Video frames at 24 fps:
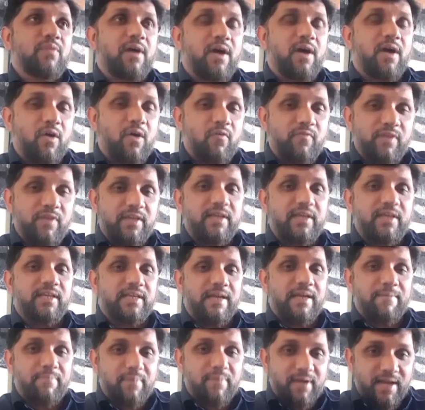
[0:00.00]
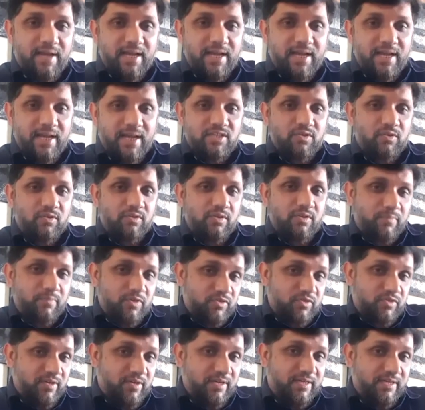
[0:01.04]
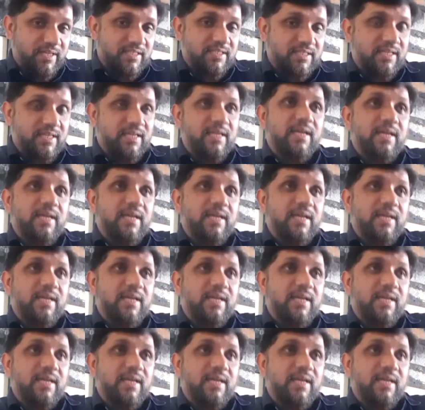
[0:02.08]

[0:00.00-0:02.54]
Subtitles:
how we can capitalize on the opportunities